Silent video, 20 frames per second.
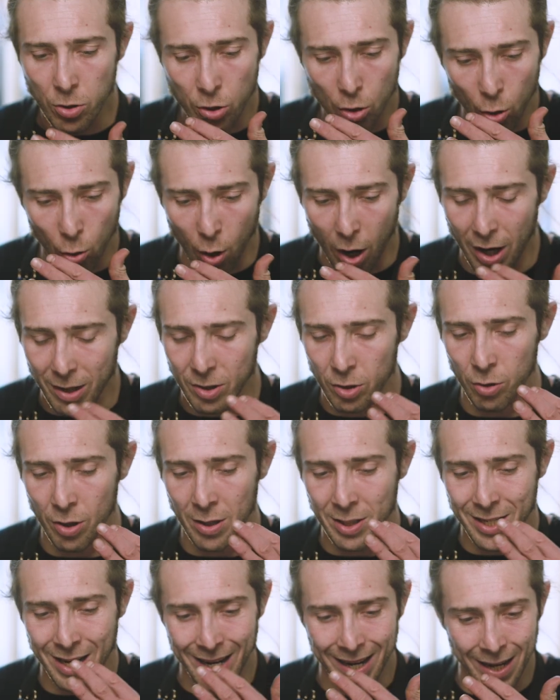So as soon
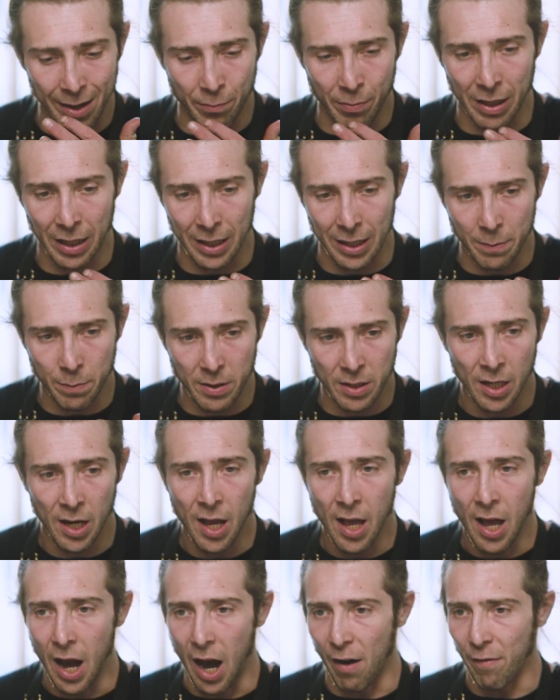as I hint my lips,
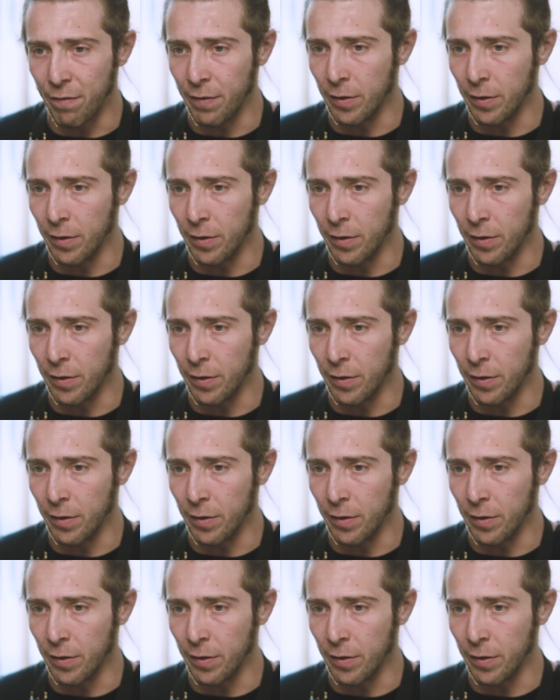I